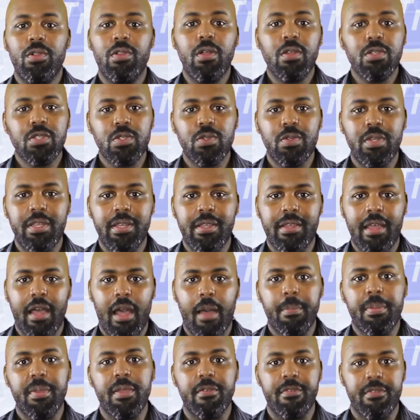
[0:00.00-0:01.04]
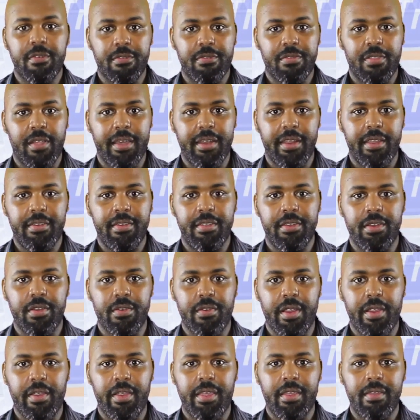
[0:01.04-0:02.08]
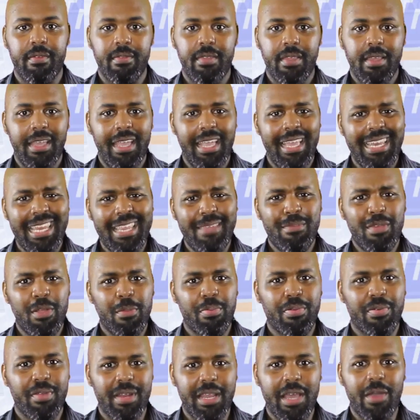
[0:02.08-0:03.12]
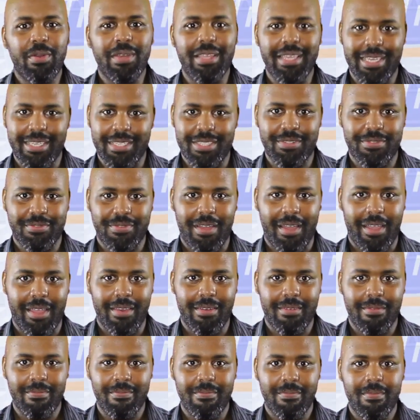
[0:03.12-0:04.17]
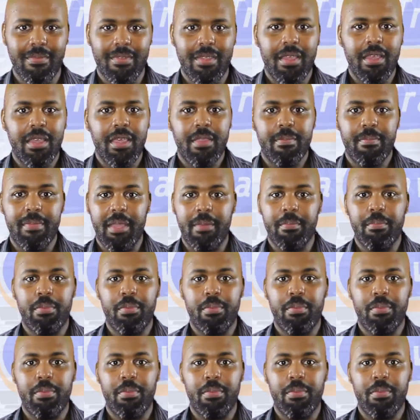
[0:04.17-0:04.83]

also need a copy of your flight itinerary. An email printout is fine. Main